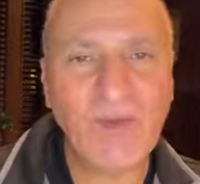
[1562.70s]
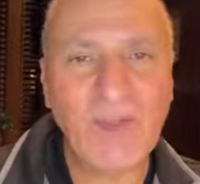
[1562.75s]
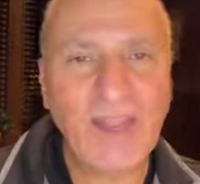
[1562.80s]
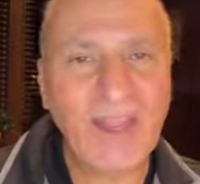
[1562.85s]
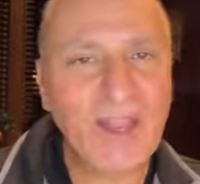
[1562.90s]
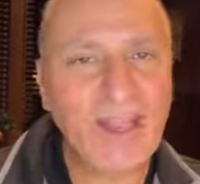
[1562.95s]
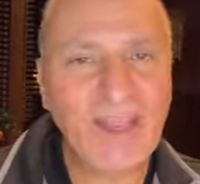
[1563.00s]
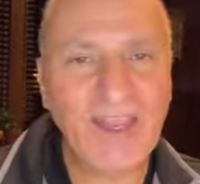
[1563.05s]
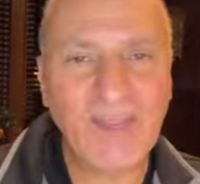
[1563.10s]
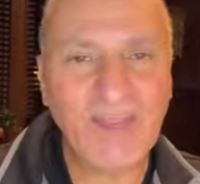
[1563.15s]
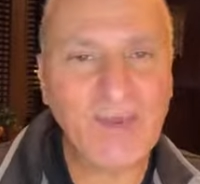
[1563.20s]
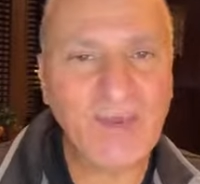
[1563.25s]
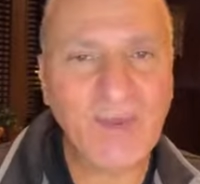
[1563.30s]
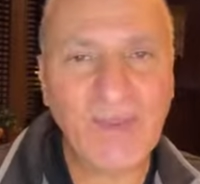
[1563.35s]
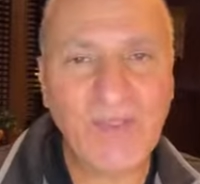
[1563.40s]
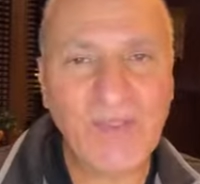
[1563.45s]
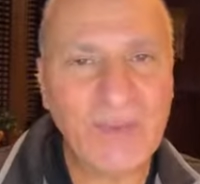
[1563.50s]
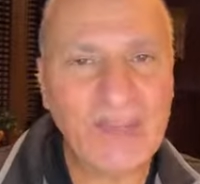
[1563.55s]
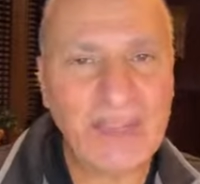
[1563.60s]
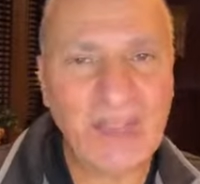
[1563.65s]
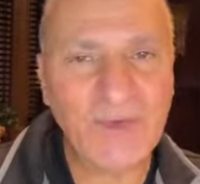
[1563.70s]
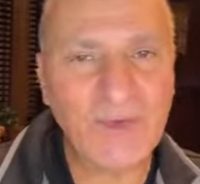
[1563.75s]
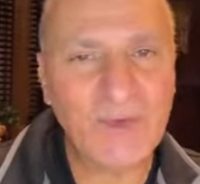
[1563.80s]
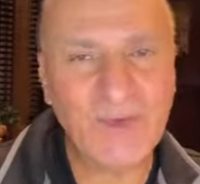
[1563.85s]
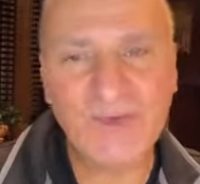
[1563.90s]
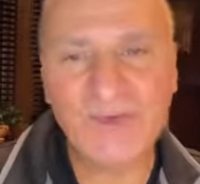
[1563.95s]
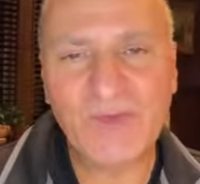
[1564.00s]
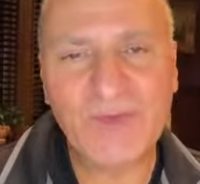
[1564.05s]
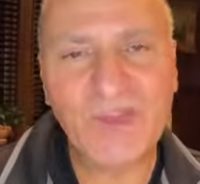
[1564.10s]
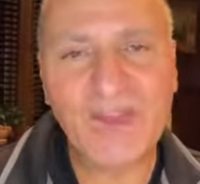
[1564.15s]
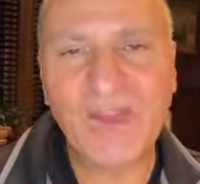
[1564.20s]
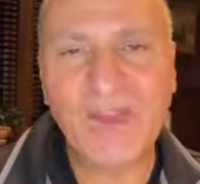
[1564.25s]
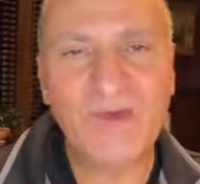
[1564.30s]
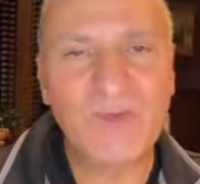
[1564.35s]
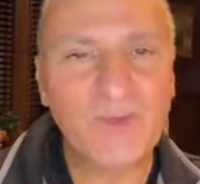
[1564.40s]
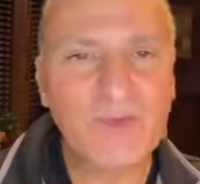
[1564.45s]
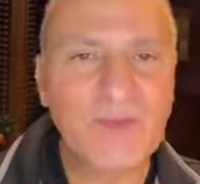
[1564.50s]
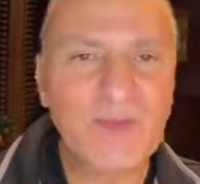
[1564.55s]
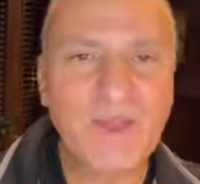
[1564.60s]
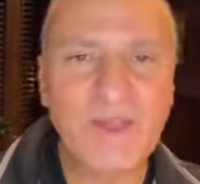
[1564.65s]
I think that was
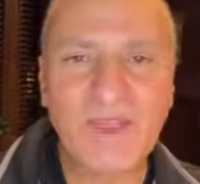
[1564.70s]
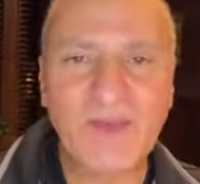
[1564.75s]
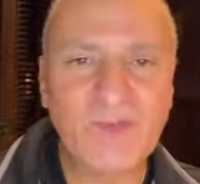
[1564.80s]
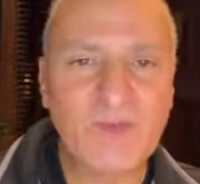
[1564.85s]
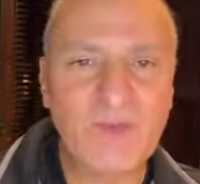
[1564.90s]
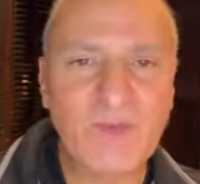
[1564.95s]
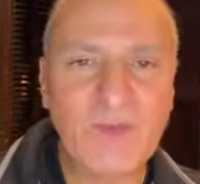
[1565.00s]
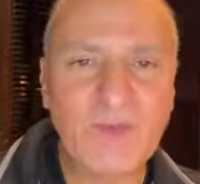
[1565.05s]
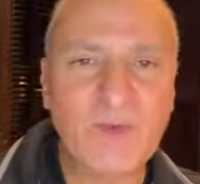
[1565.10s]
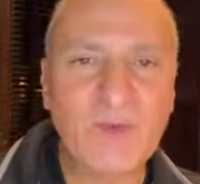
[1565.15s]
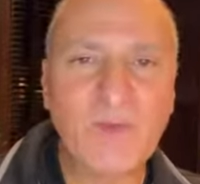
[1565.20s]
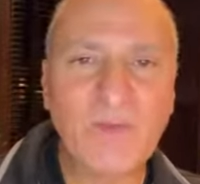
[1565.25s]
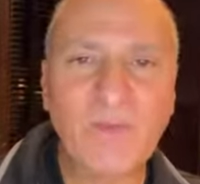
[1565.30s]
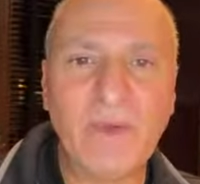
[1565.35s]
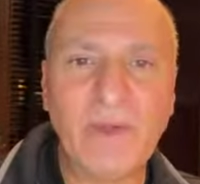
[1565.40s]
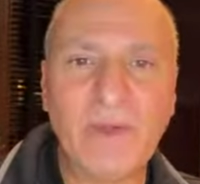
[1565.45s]
really, really cool.